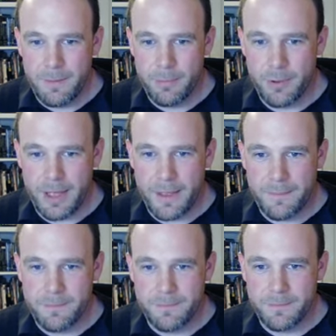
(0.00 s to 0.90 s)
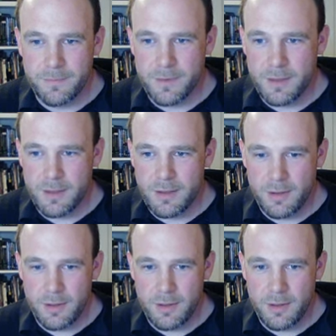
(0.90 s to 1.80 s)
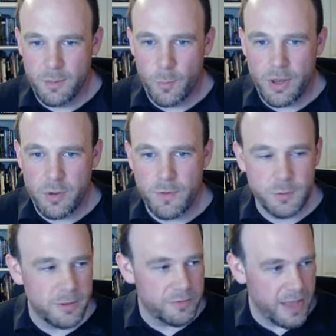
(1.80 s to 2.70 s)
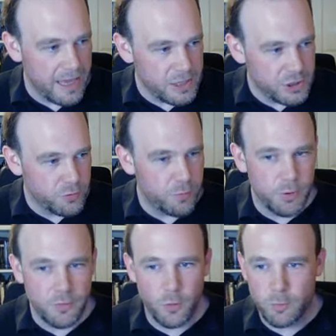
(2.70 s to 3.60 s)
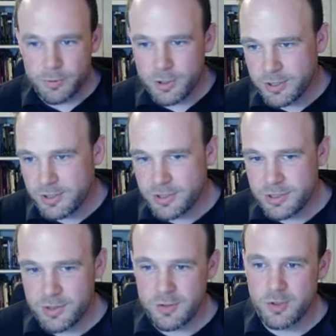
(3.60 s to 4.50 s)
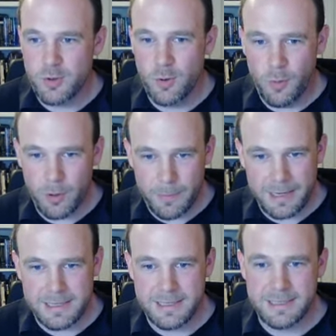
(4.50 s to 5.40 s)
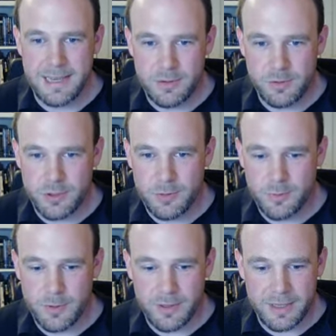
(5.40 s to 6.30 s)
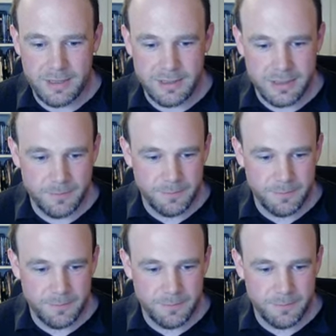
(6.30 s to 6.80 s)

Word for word: But um, when you move to a different age, you remove all burdens, you restore all abilities, and you choose one of these.